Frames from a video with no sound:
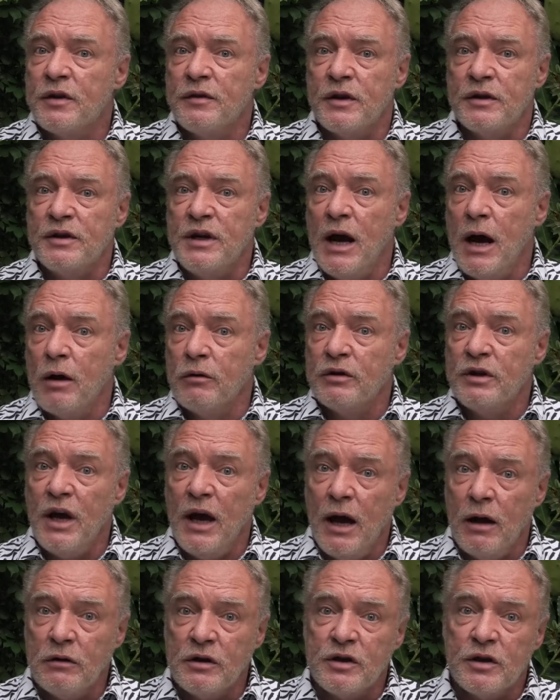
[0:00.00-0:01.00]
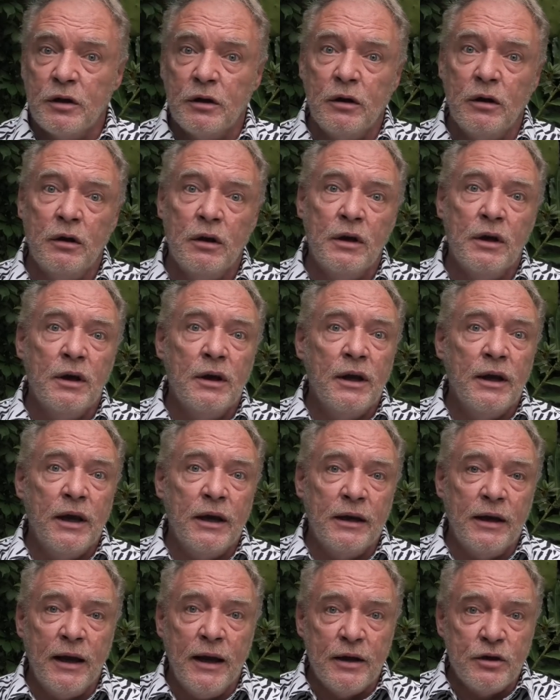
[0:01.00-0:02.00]
the town council,
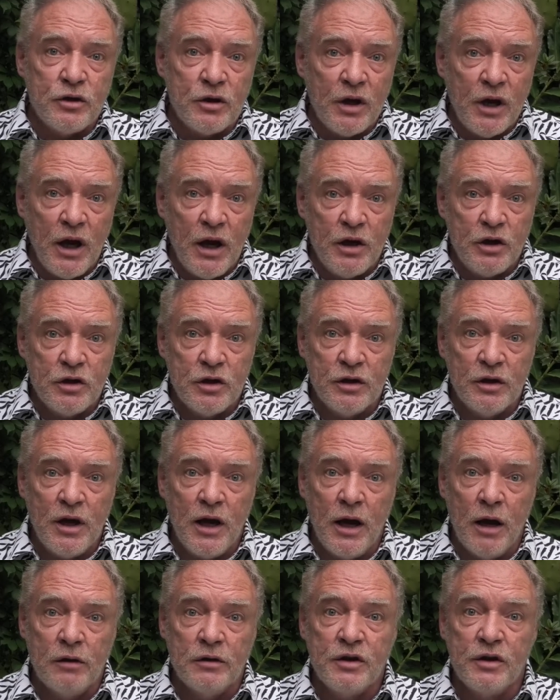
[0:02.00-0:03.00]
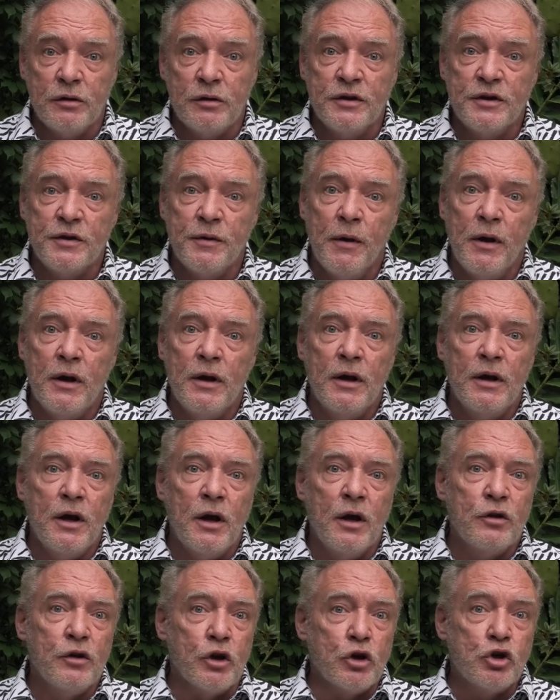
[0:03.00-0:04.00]
any education councils,
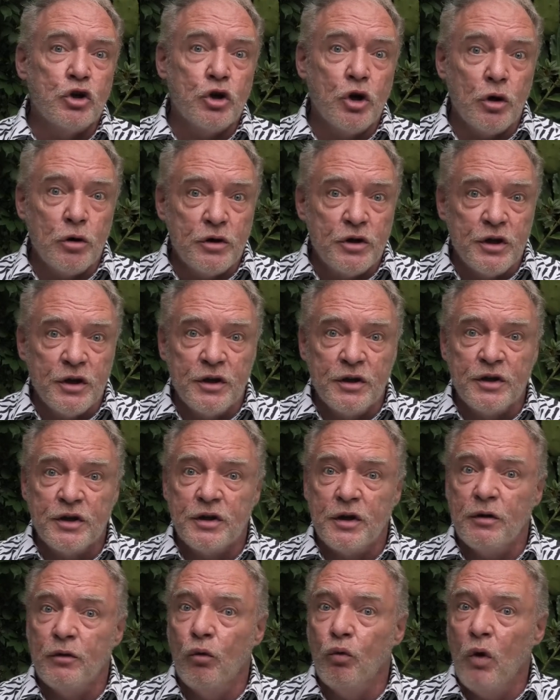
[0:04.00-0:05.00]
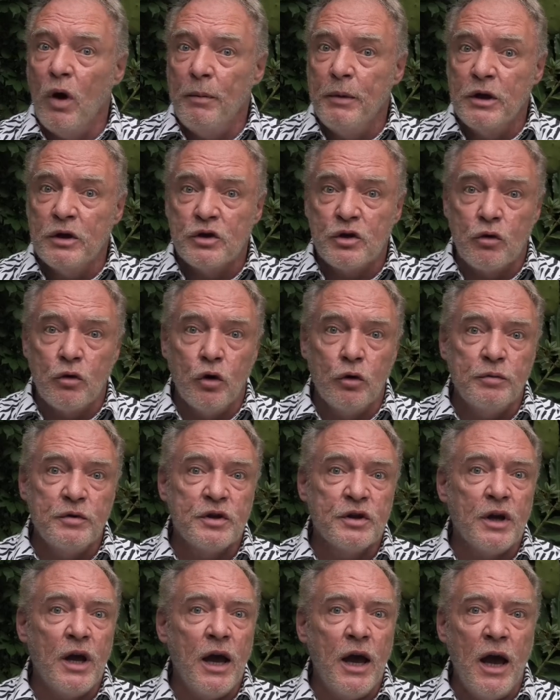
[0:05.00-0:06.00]
the churches, women's
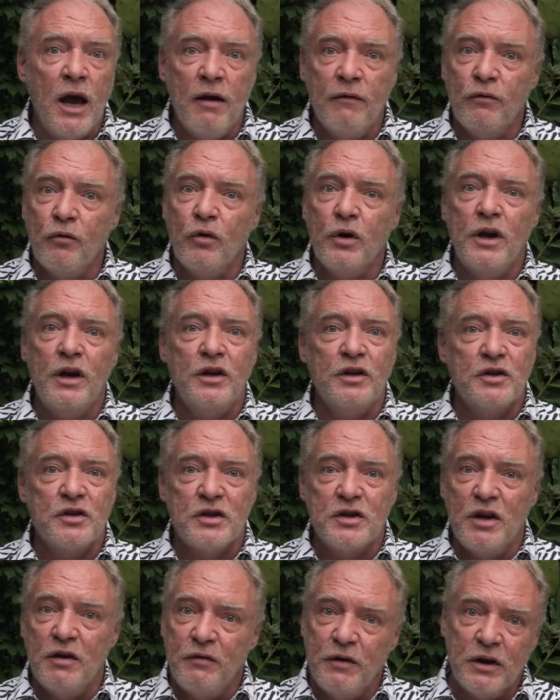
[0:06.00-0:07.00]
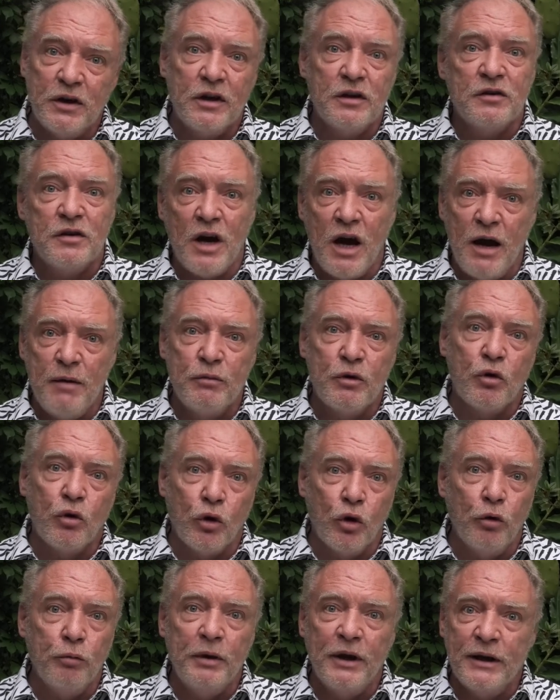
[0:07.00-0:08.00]
groups, every civic type
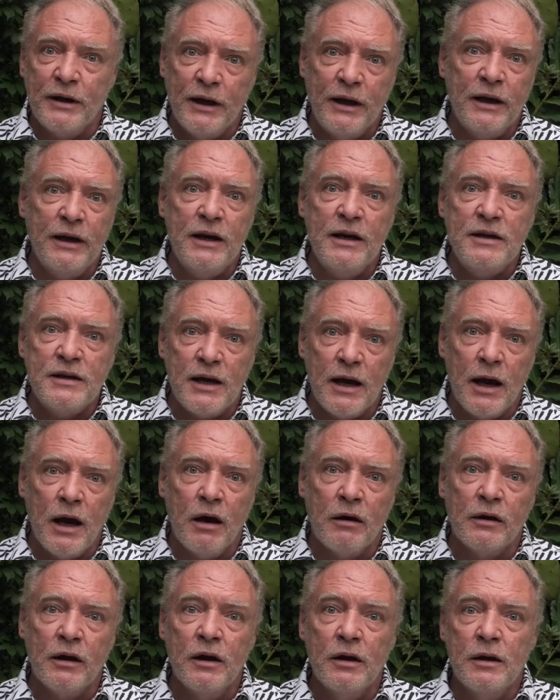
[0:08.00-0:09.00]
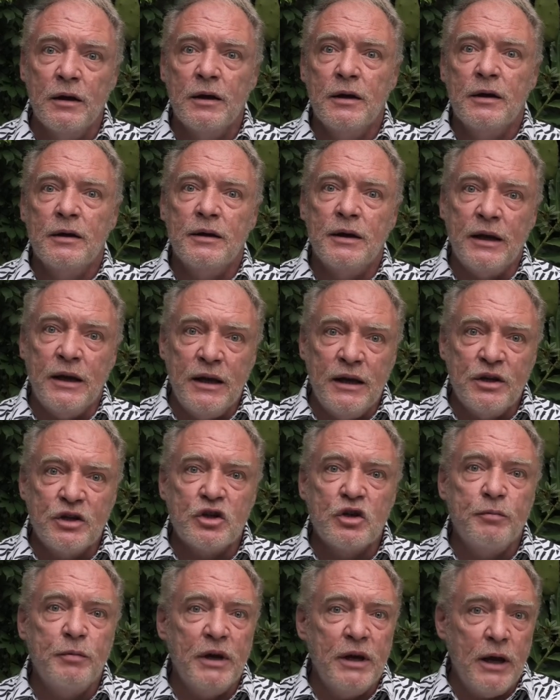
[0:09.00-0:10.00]
group in any town needs
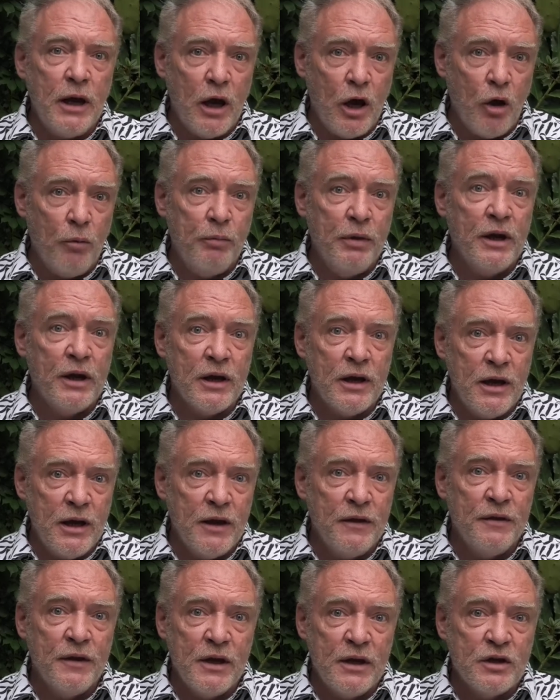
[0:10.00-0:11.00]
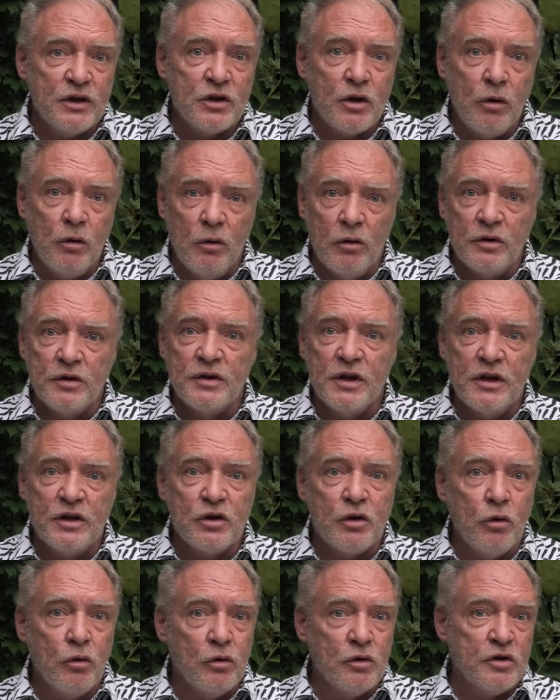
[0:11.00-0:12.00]
to be helping in these schools. These
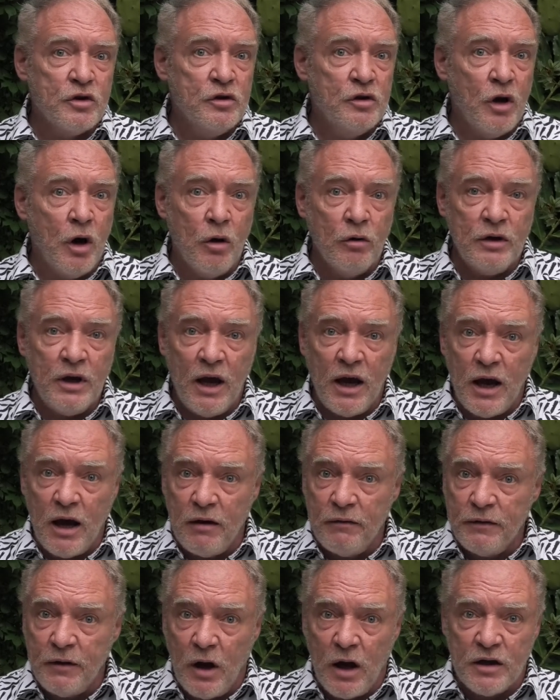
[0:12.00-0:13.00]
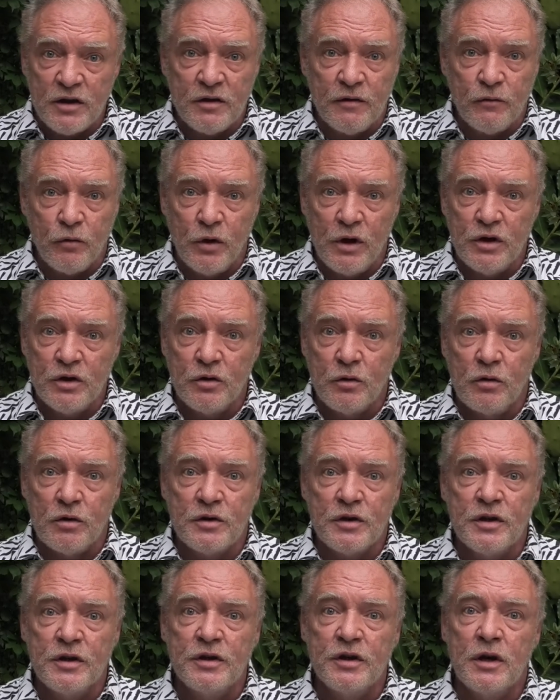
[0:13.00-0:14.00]
schools don't have lots of
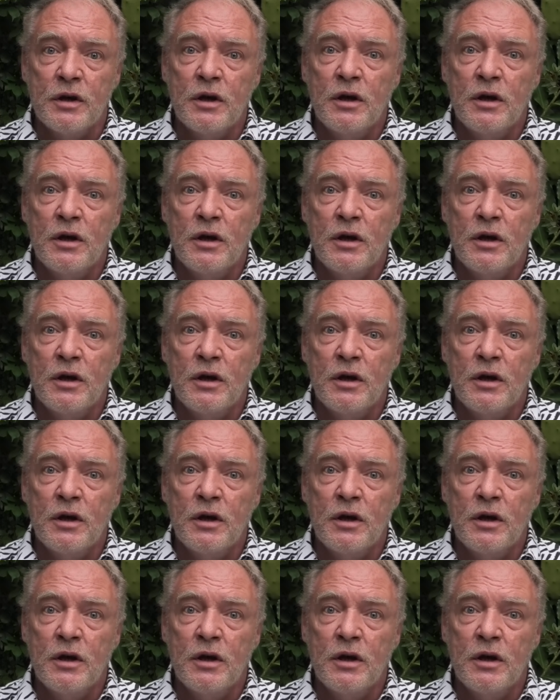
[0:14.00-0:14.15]
resources.